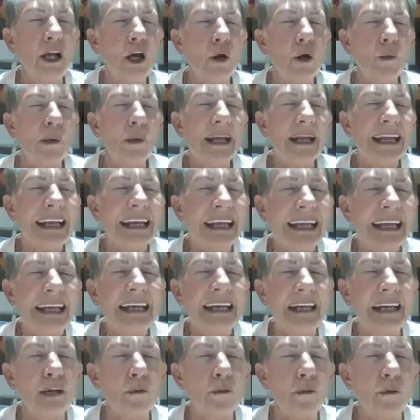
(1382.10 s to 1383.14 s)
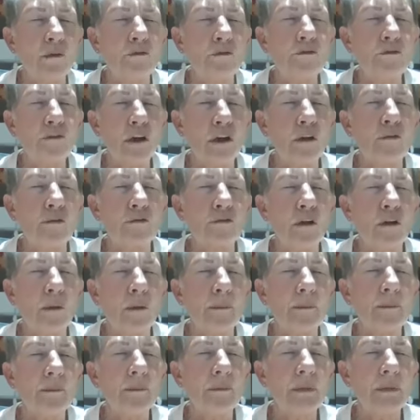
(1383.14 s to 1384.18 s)
where healing will flow
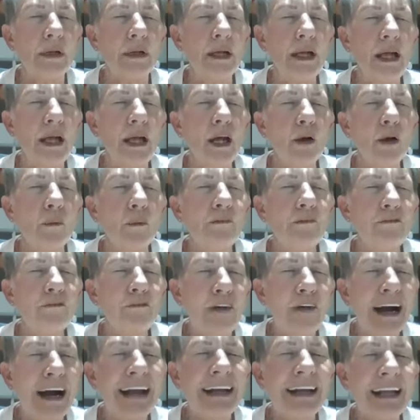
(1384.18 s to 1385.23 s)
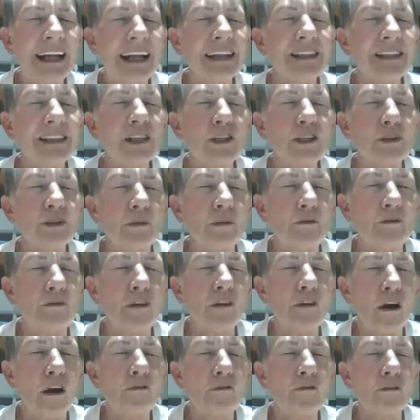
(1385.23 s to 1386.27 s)
from, where finances will
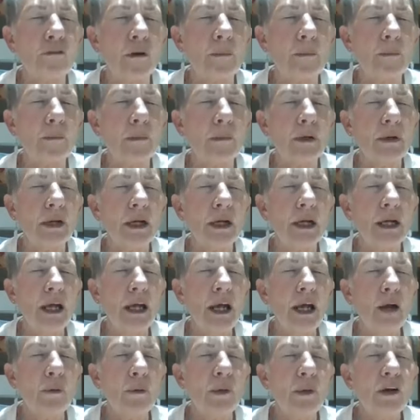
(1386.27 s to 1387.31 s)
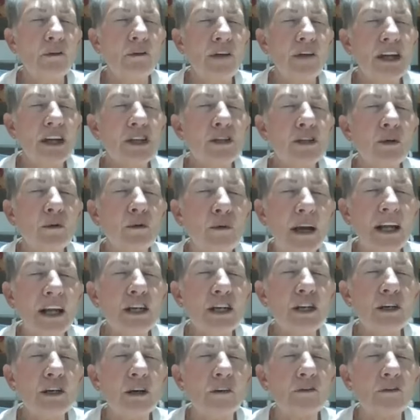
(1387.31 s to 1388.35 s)
flow from, where
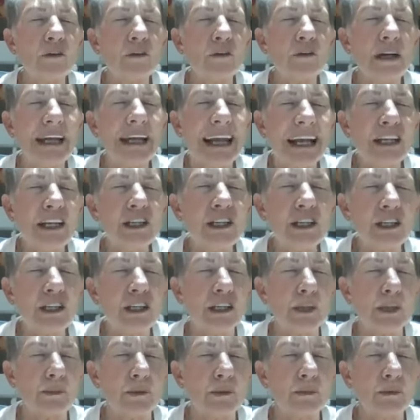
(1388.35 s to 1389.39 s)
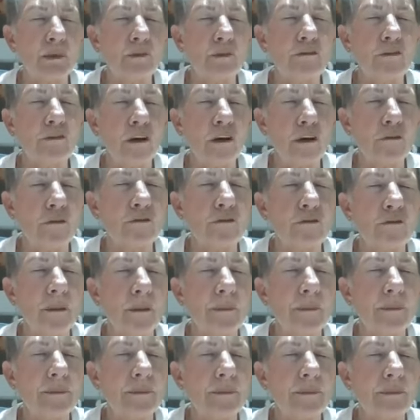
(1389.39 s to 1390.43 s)
restoration of relationships will flow from.